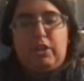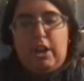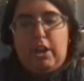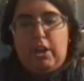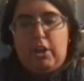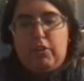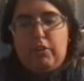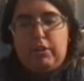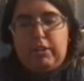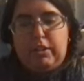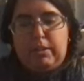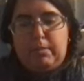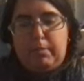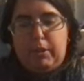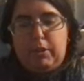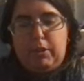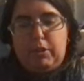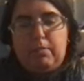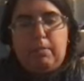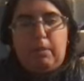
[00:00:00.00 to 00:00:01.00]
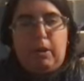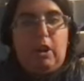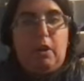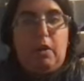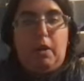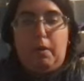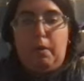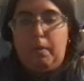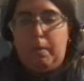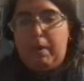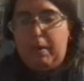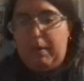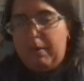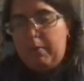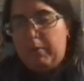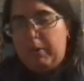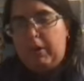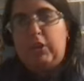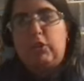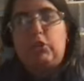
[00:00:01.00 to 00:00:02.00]
Anna Dressed in Blood tomorrow, I will probably
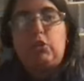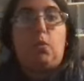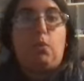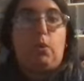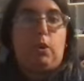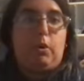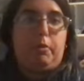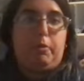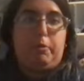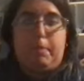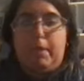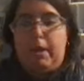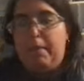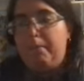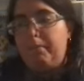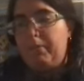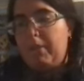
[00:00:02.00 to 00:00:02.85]
bring it to work with me.